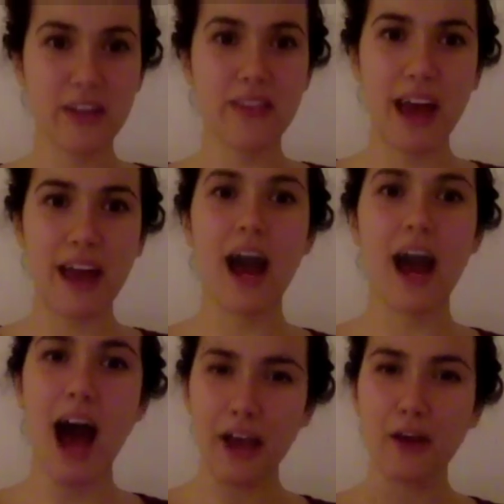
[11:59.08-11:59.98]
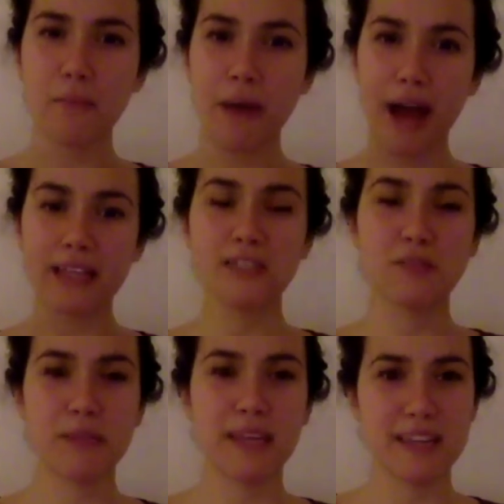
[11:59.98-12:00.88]
in that higher
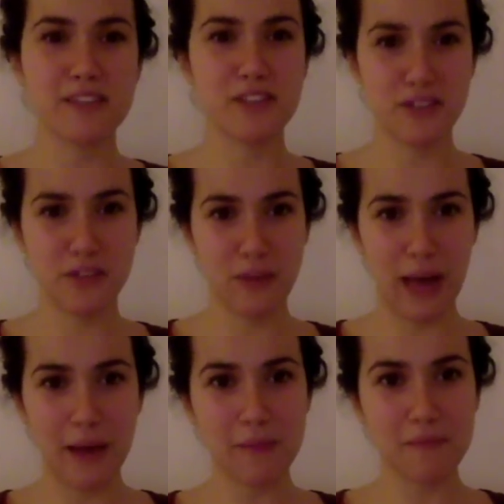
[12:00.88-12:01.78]
mind place to do that.